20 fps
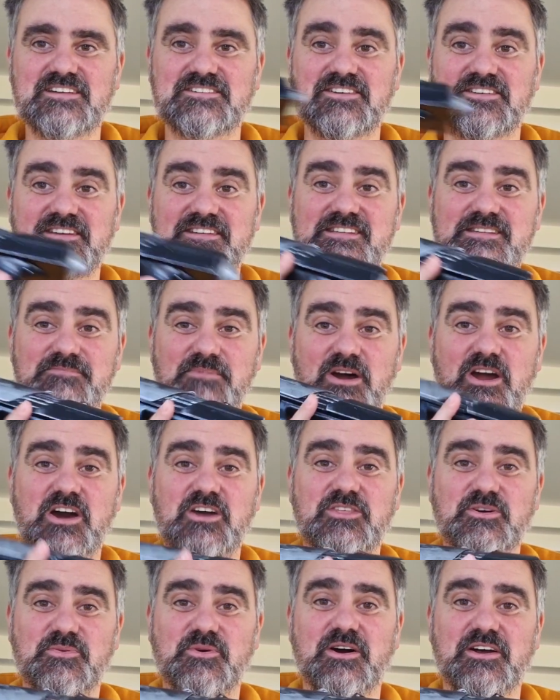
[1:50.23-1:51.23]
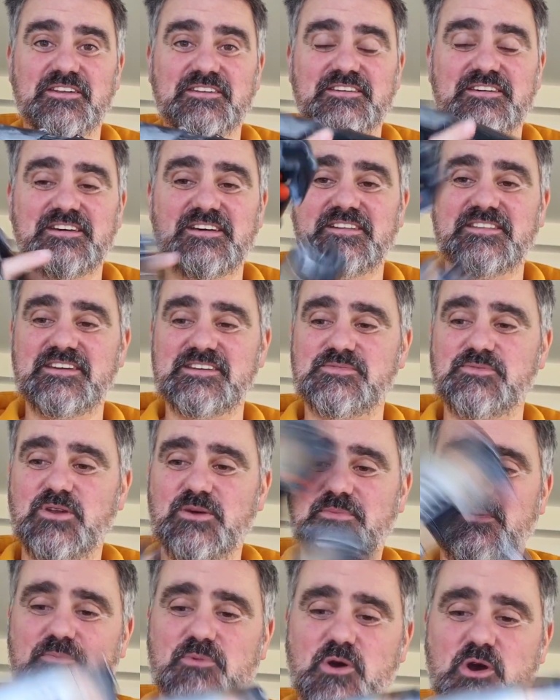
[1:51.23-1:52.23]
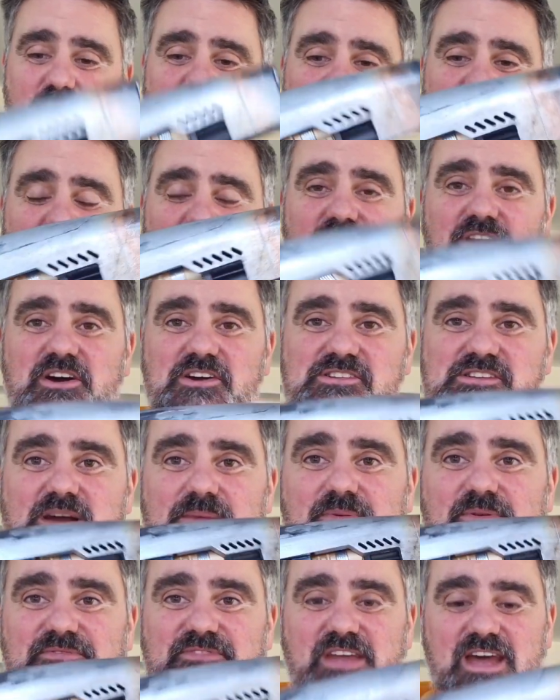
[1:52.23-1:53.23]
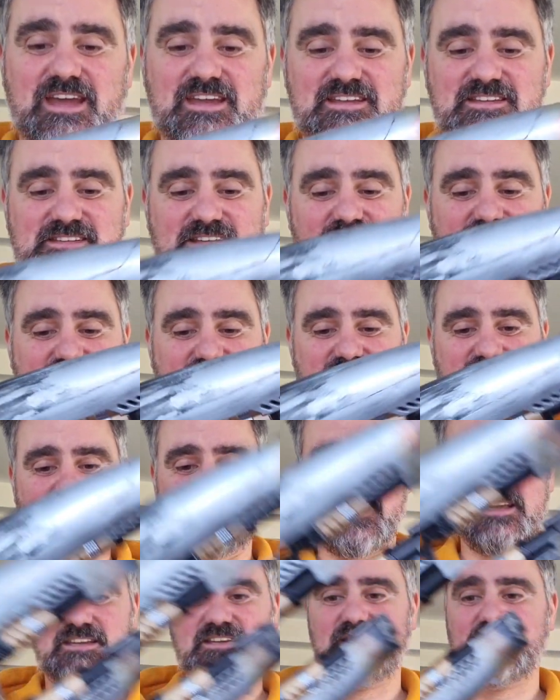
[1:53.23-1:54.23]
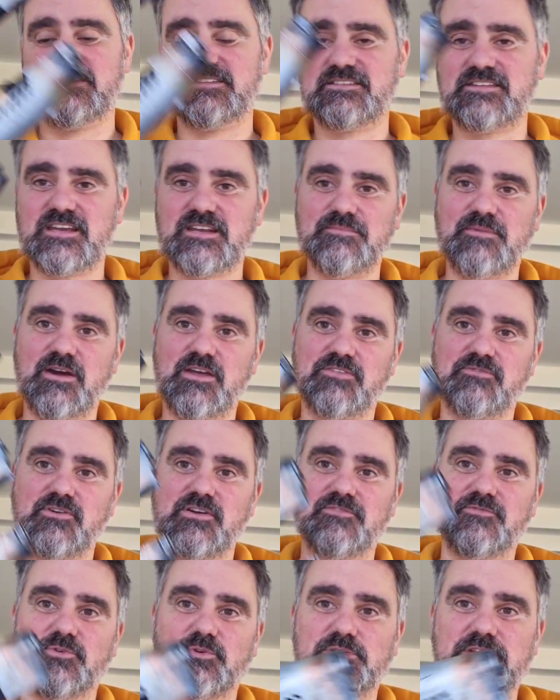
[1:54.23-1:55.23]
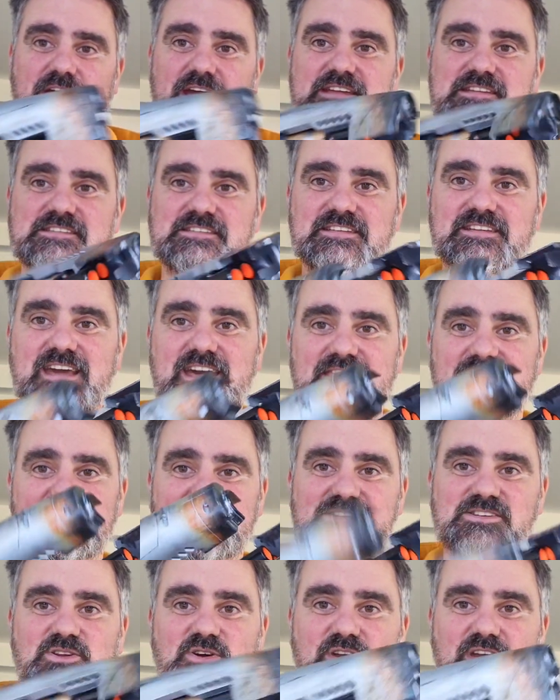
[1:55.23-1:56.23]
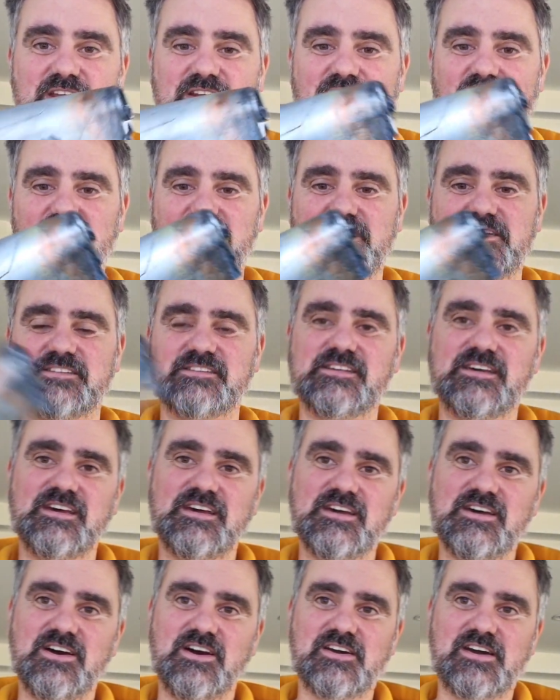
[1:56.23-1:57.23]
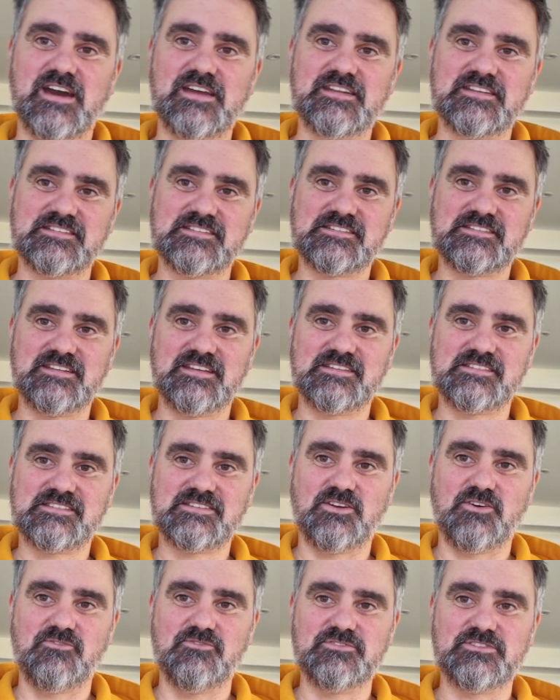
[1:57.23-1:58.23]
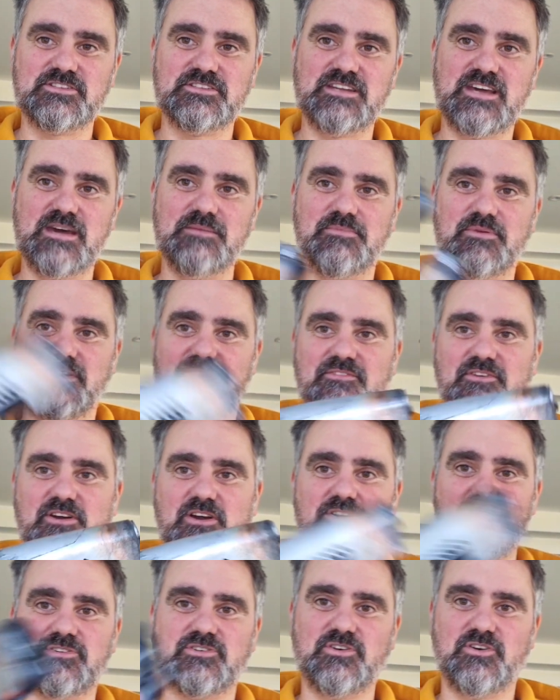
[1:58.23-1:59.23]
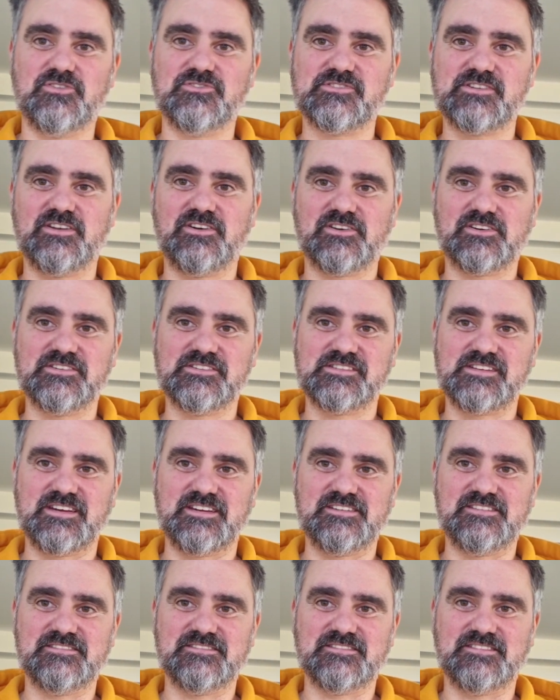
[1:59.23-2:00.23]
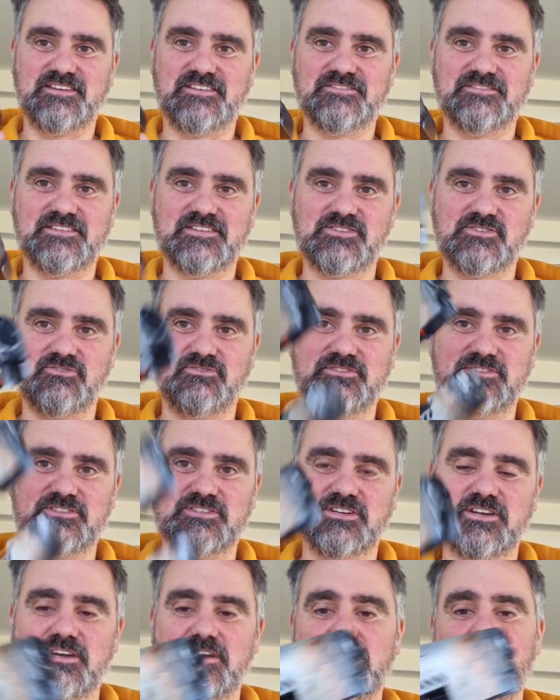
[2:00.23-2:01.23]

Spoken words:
So this is my other one. This is what I've been working on the last couple of days. Actually, it's taken about 3 or 4 days to get this looking like this. Okay, there's still orange in there, but if I go to cons, then I can say, you know, there's orange.